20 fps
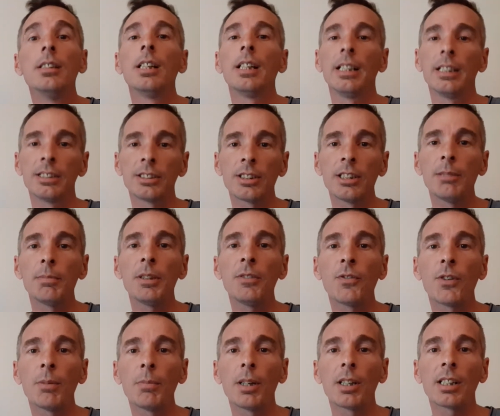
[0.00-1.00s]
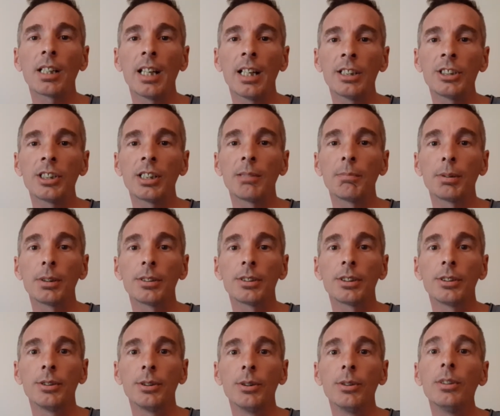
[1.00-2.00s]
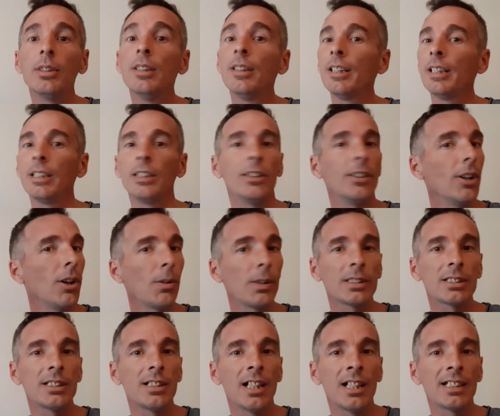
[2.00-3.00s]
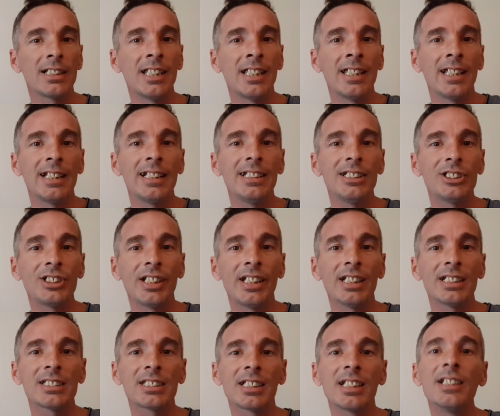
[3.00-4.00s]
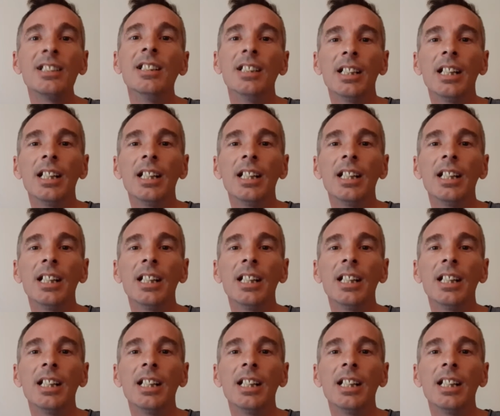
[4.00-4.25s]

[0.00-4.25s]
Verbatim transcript: and it's going to be from our catching platoon, and no, it's not Danny Jansen.